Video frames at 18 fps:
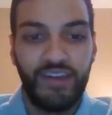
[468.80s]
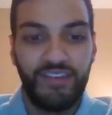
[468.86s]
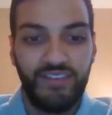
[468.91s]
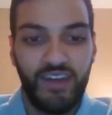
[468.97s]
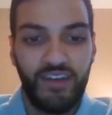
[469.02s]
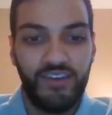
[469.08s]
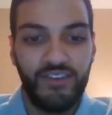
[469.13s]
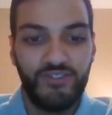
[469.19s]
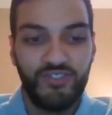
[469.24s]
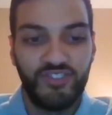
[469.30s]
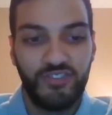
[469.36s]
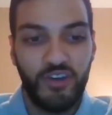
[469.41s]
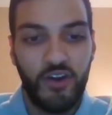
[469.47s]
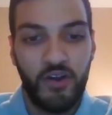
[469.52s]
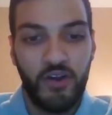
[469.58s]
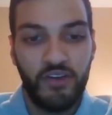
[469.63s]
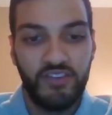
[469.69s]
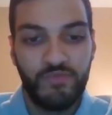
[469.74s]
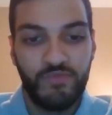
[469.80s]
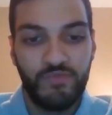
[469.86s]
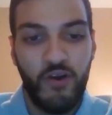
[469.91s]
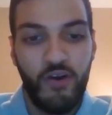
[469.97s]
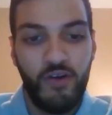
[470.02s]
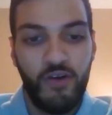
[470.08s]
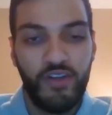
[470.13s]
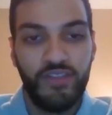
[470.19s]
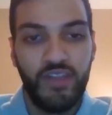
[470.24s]
exactly just start out
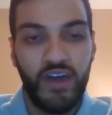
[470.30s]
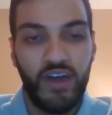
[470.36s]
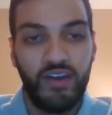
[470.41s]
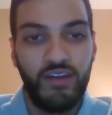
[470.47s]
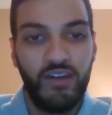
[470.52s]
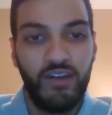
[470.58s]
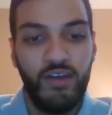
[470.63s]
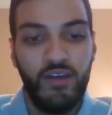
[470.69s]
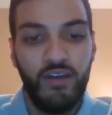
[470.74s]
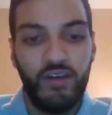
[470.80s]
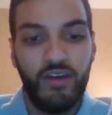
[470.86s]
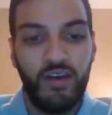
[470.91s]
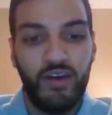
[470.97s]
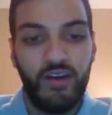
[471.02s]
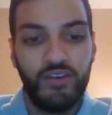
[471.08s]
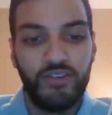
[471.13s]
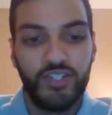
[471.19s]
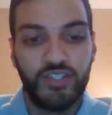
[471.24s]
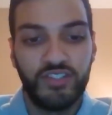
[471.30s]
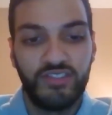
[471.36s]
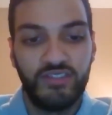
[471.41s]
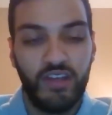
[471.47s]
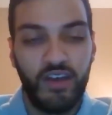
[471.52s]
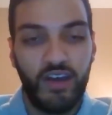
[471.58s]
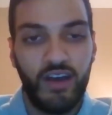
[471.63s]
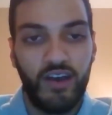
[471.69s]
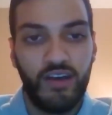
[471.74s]
small and then uh,
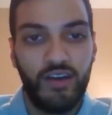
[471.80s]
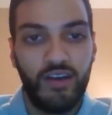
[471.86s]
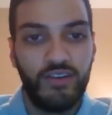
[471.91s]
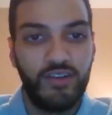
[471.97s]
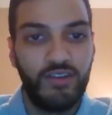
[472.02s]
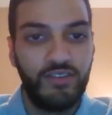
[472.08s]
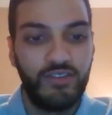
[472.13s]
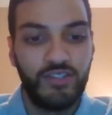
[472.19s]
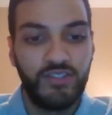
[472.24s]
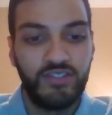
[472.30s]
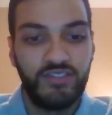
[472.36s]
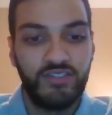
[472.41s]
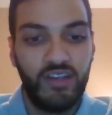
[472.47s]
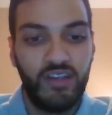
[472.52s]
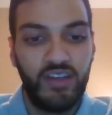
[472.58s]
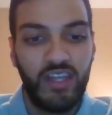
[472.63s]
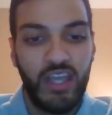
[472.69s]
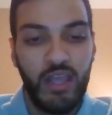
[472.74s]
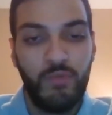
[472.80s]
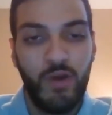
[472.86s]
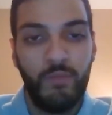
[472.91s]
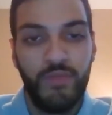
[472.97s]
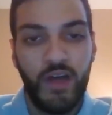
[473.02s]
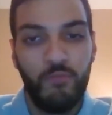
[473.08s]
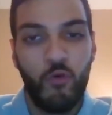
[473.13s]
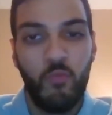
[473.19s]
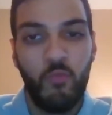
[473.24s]
just uh, just uh, keep
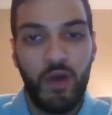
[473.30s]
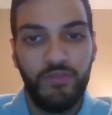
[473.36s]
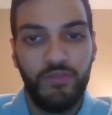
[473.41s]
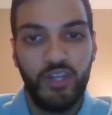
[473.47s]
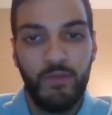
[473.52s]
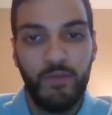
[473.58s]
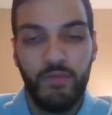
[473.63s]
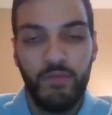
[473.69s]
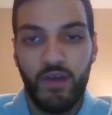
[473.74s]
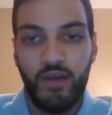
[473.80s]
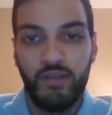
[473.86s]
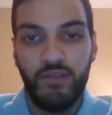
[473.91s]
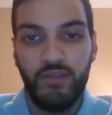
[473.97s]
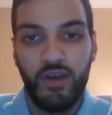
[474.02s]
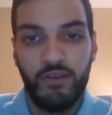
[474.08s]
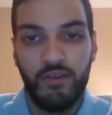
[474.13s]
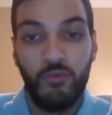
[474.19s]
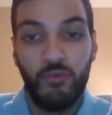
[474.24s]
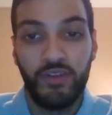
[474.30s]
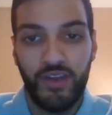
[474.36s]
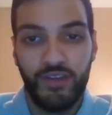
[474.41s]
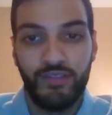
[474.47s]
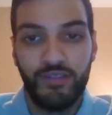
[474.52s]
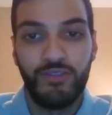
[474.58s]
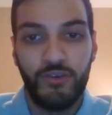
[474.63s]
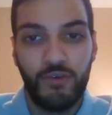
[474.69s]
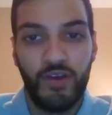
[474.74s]
up the momentum and then you'll
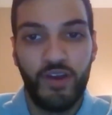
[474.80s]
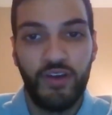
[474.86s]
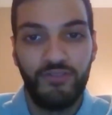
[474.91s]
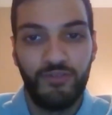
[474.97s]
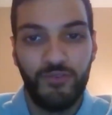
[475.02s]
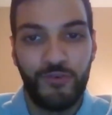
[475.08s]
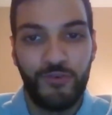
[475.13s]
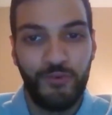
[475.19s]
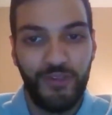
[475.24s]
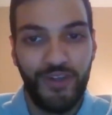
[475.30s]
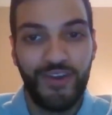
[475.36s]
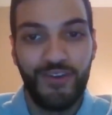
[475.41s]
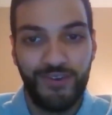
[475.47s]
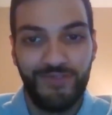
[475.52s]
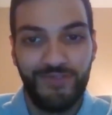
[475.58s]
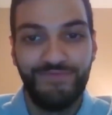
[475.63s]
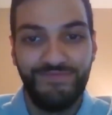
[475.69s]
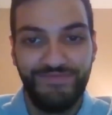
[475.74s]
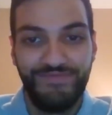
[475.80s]
get there uh, sooner or later